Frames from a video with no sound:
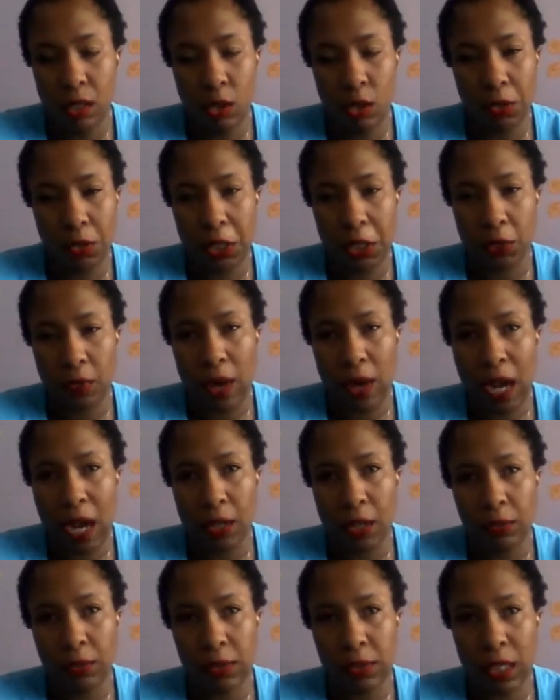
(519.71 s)
on the
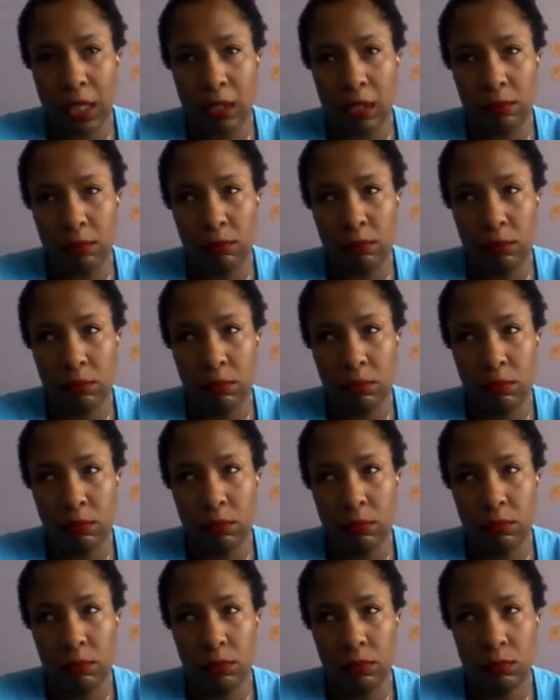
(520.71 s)
ground.
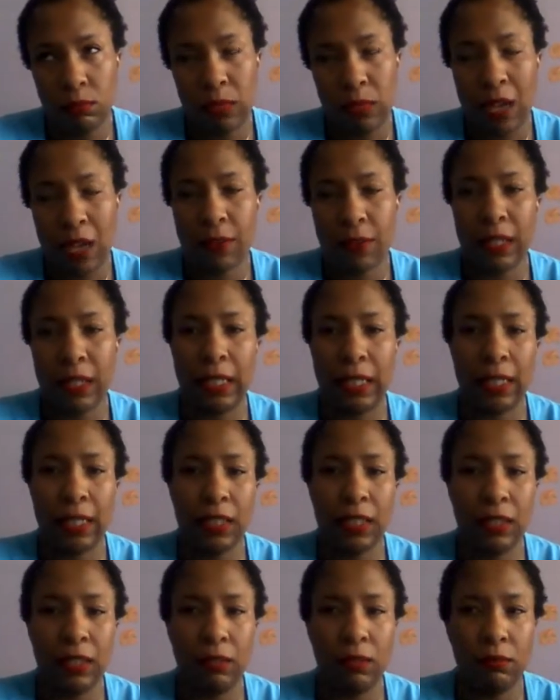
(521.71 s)
I've
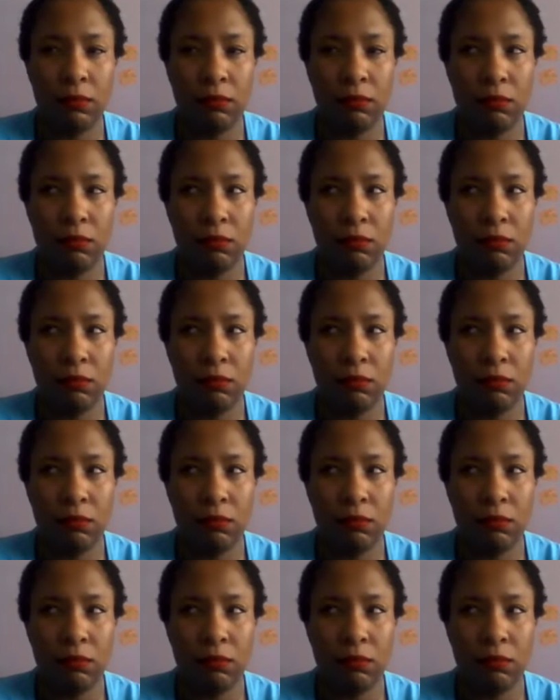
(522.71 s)
collected,